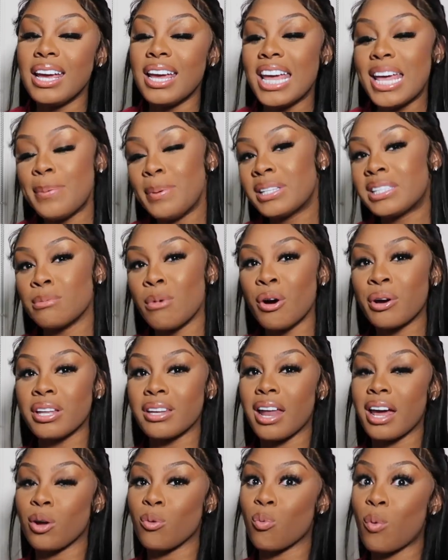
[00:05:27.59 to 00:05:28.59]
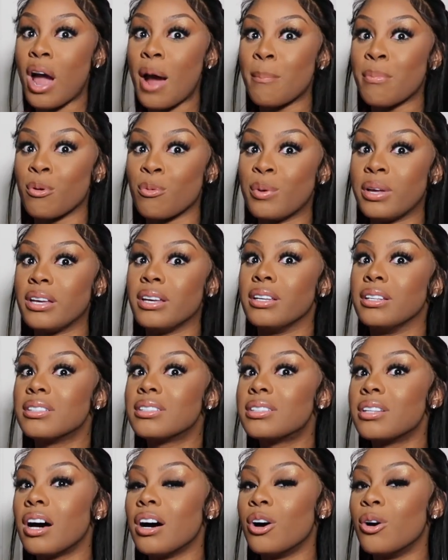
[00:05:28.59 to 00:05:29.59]
he be smoking like rapper
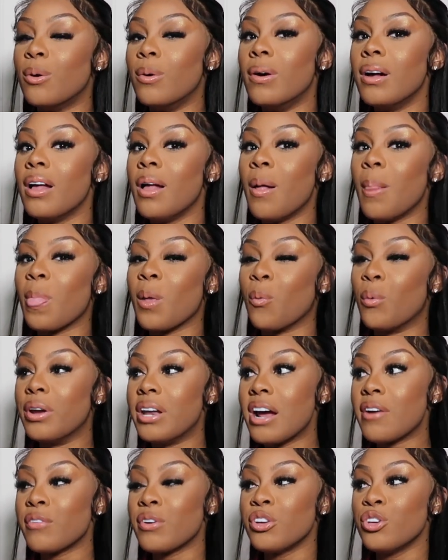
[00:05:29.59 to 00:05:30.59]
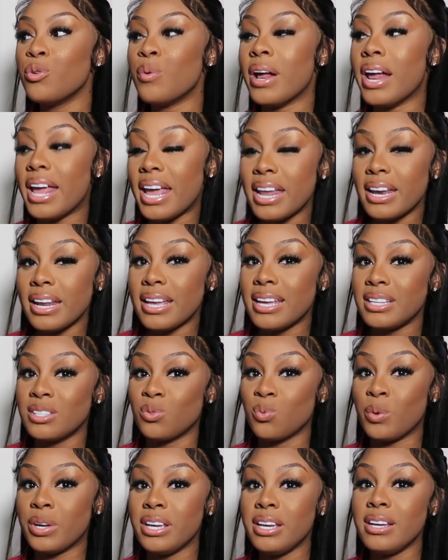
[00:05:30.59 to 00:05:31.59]
weed. So whenever you hit
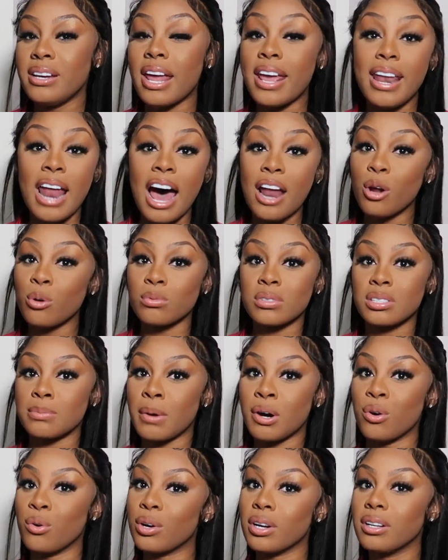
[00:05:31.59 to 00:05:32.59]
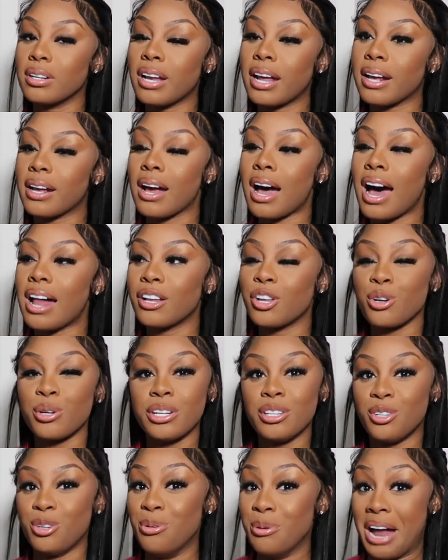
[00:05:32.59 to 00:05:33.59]
his weed, and I don't smoke. Like, I
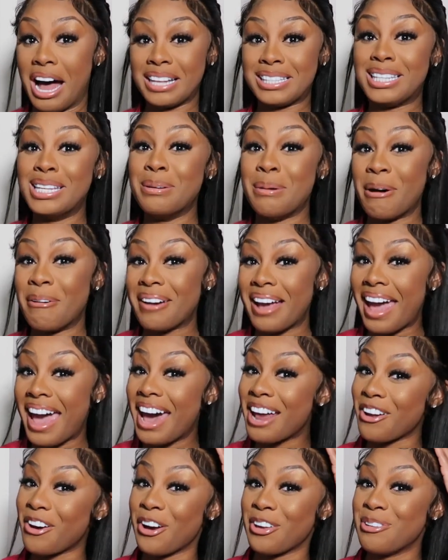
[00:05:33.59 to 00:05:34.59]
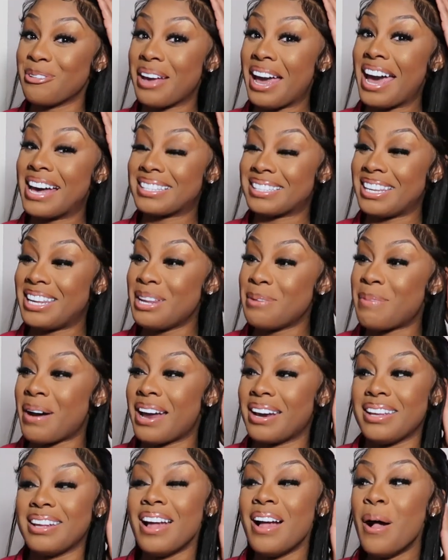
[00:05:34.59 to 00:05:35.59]
literally do not smoke at all. You can ask
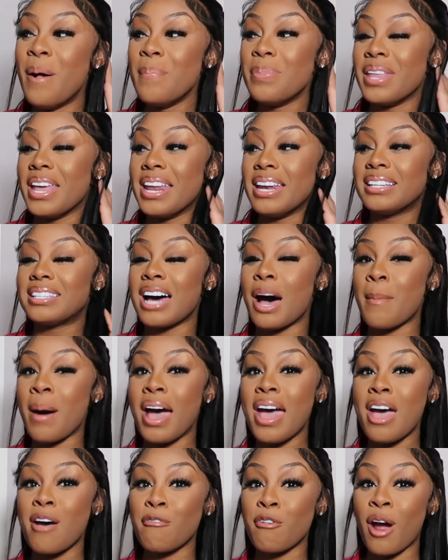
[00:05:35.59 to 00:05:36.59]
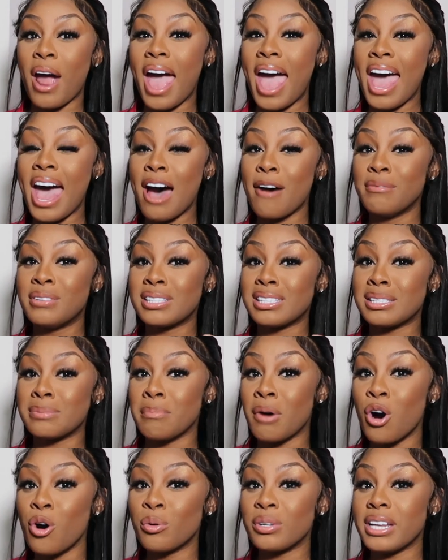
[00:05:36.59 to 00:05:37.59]
anybody. Anytime I ever have
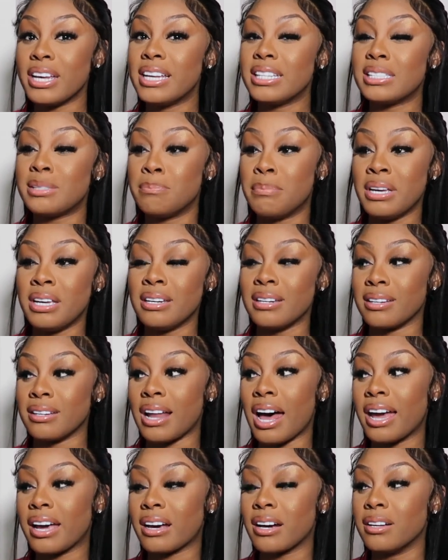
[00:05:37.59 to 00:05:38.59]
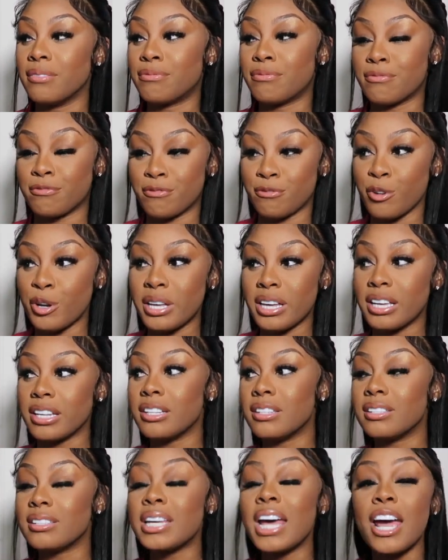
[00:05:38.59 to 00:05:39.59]
smoked, it's been like a
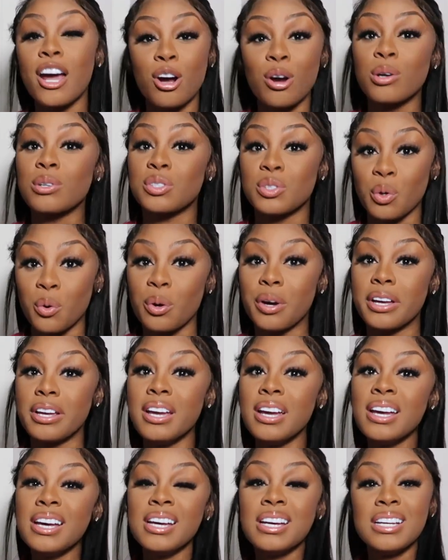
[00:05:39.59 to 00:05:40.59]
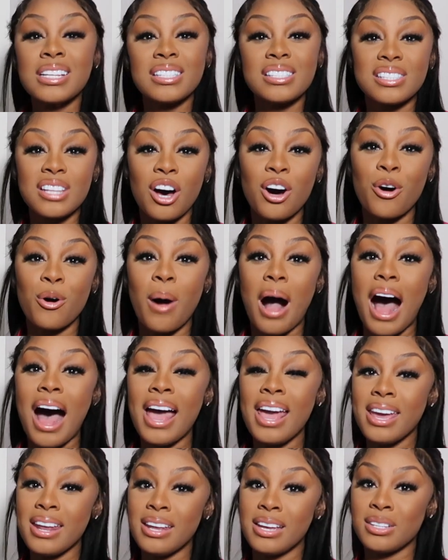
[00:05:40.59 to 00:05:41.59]
freaking terror story. So
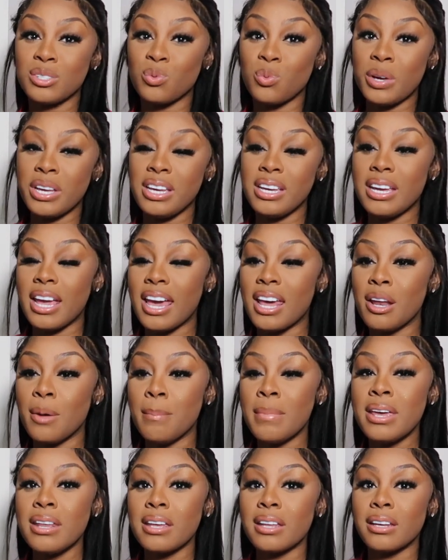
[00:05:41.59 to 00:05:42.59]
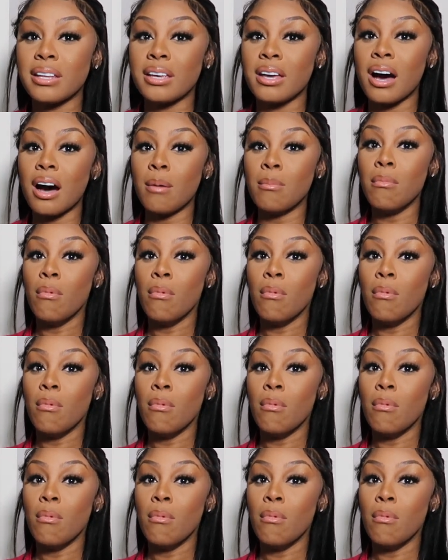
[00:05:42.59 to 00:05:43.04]
I hit his weed and immediately